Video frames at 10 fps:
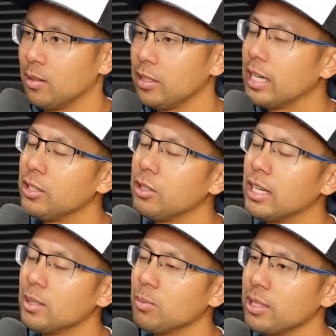you
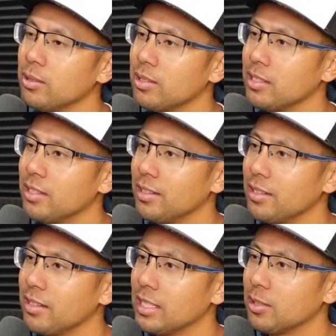got some resources on
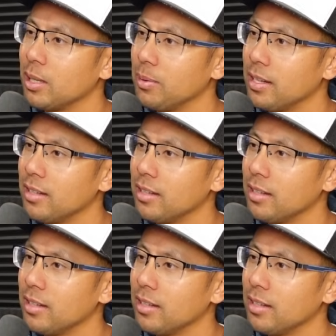your Instagram, yeah?